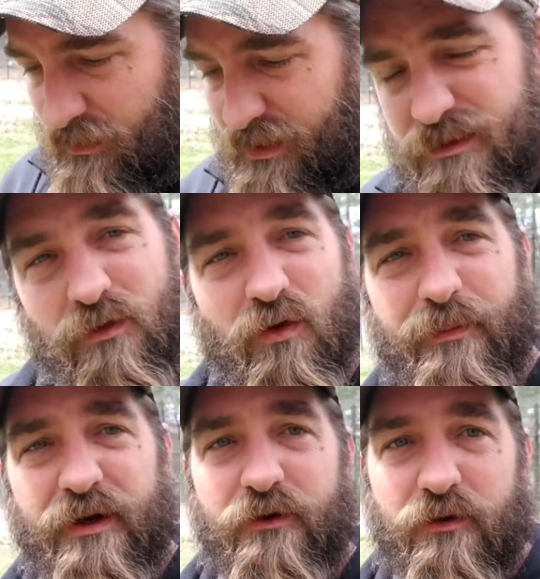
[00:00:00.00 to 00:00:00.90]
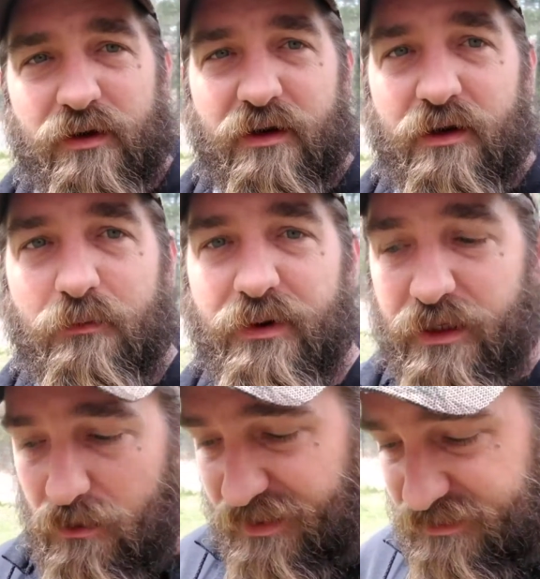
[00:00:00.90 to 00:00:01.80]
that's what we've been doing.
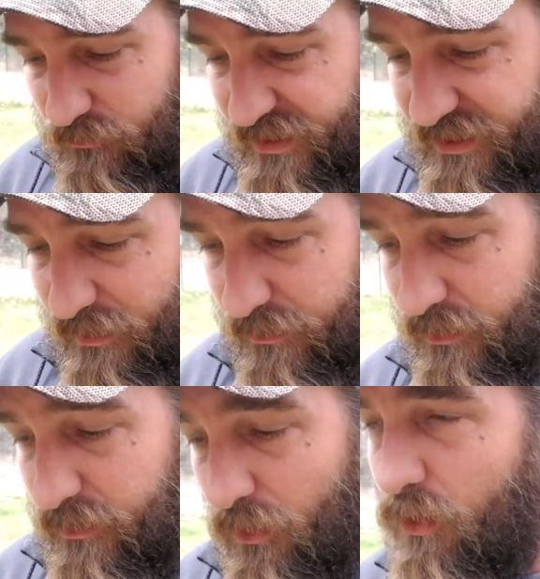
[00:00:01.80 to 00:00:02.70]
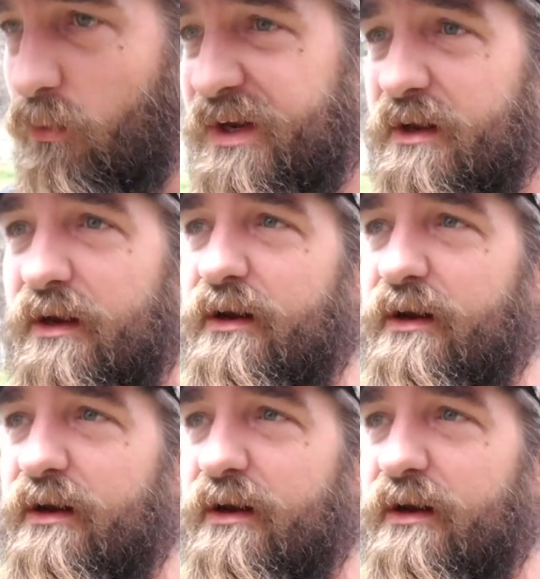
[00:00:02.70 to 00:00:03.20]
Big crazy weekend. Oh, we did,